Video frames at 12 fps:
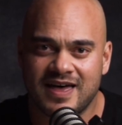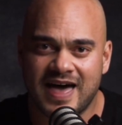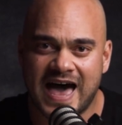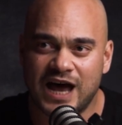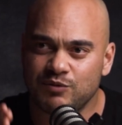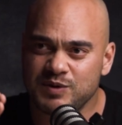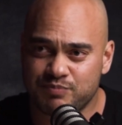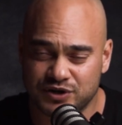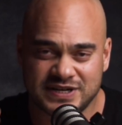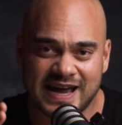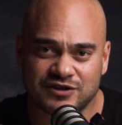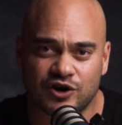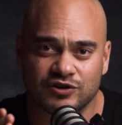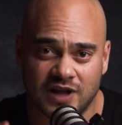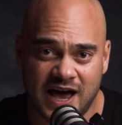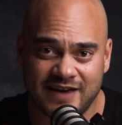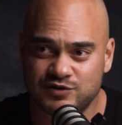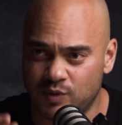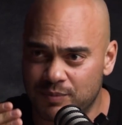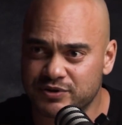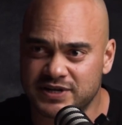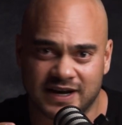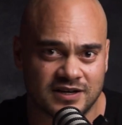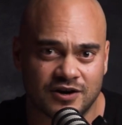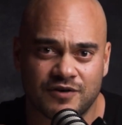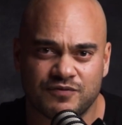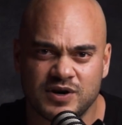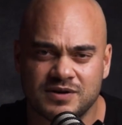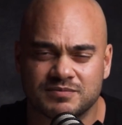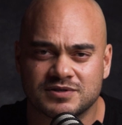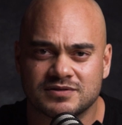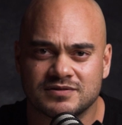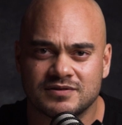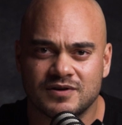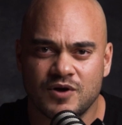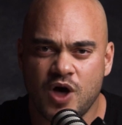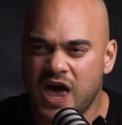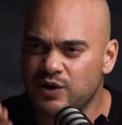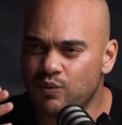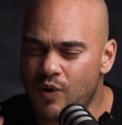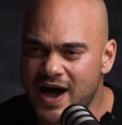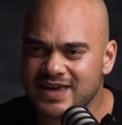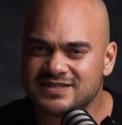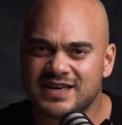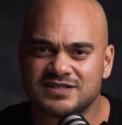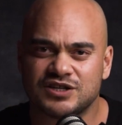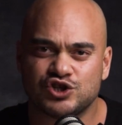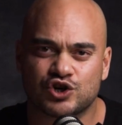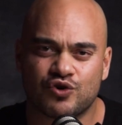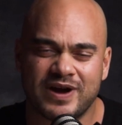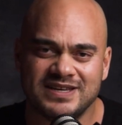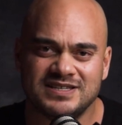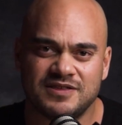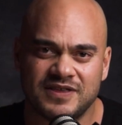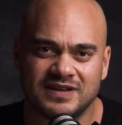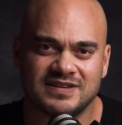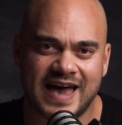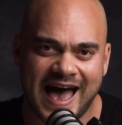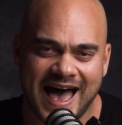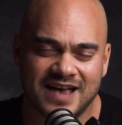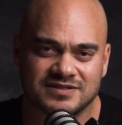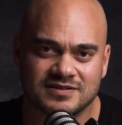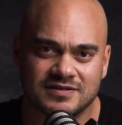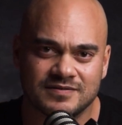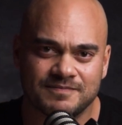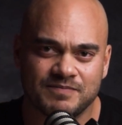how do we protect our lives while protecting our freedoms? And why is that such a crazy thing to ask?